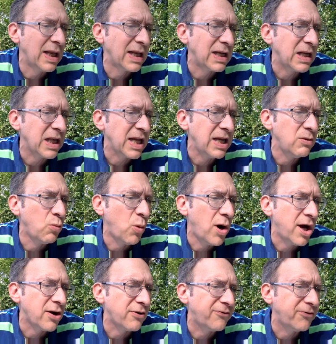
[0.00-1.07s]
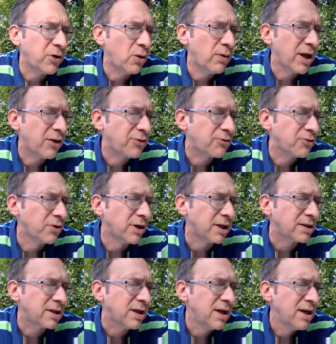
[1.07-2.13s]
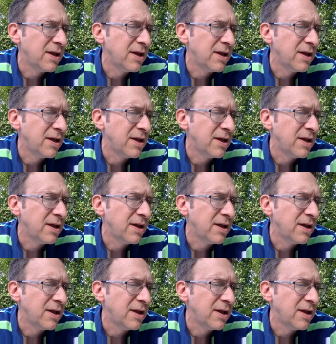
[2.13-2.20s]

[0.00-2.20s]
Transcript: and clean water flowing through it,